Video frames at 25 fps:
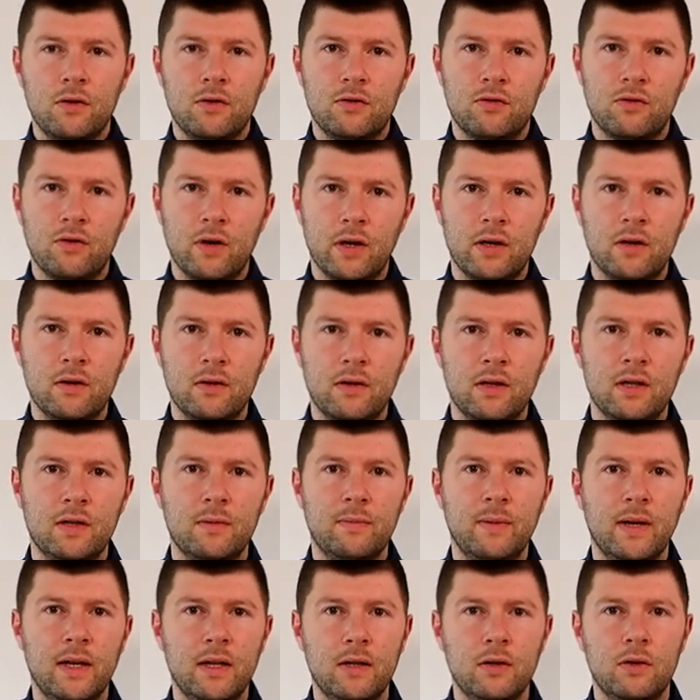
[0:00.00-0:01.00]
try not to
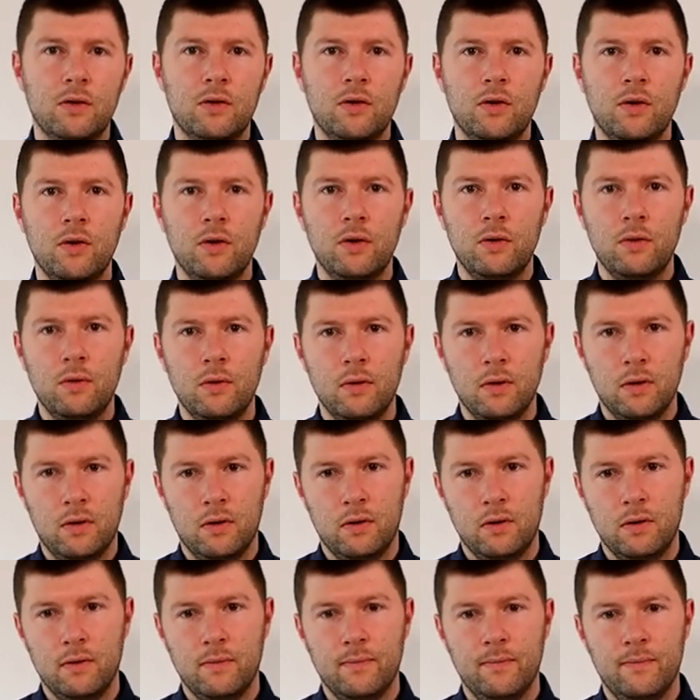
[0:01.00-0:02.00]
spend too
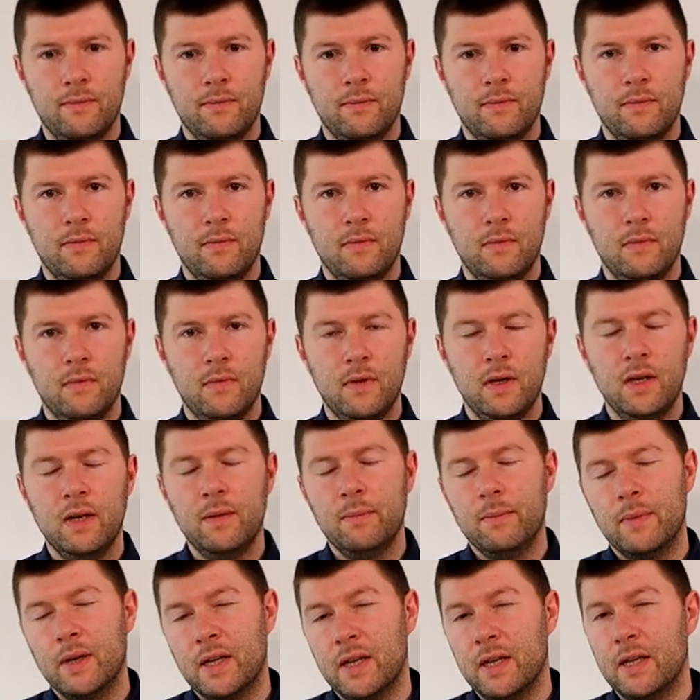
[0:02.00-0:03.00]
long
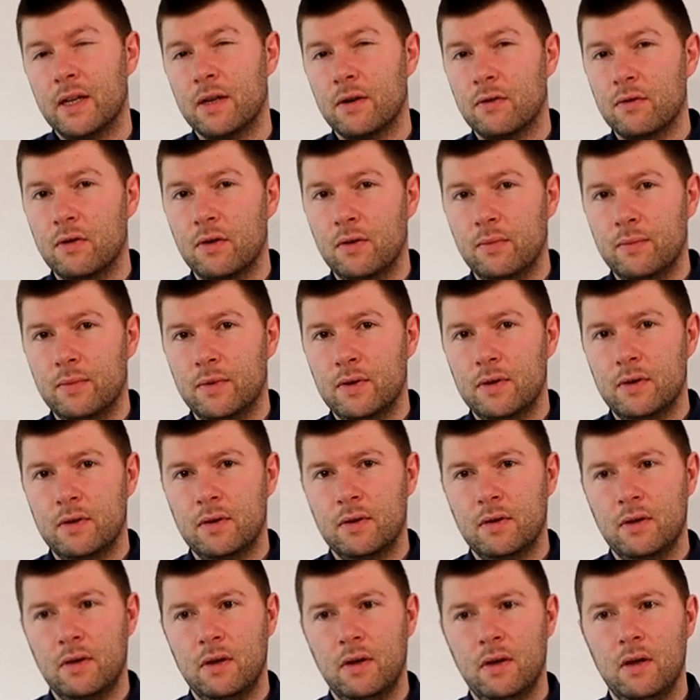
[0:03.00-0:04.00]
in beginner groups.